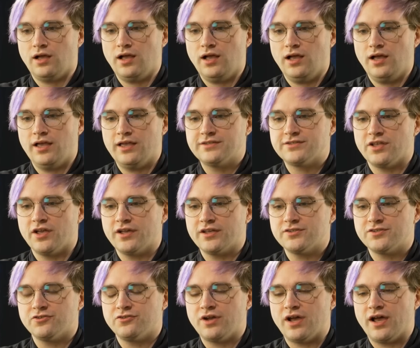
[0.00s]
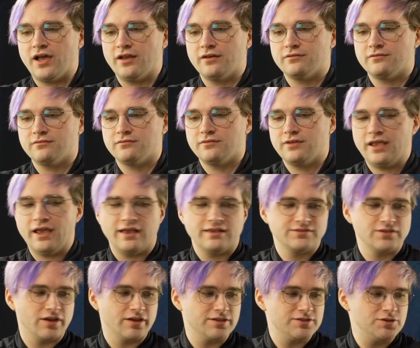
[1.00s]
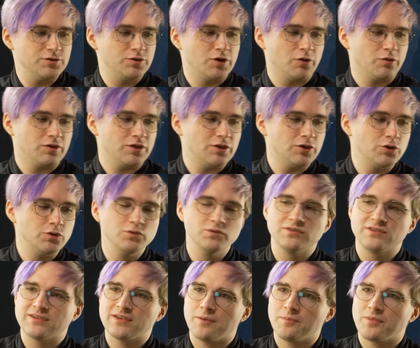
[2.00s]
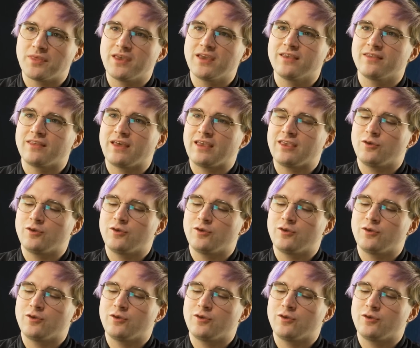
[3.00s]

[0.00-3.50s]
as long as you're not... Yeah, as long as you don't use something that